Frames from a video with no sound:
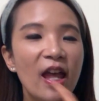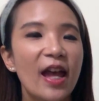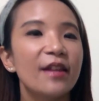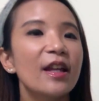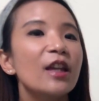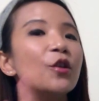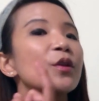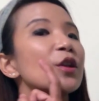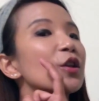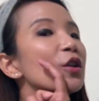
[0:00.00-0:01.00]
And then you
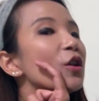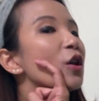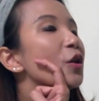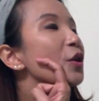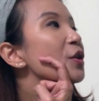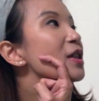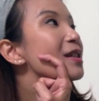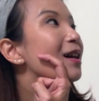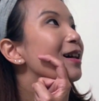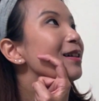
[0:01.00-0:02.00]
could curl your
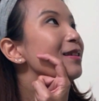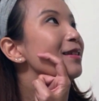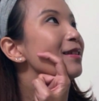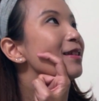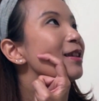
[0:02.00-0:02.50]
tongue.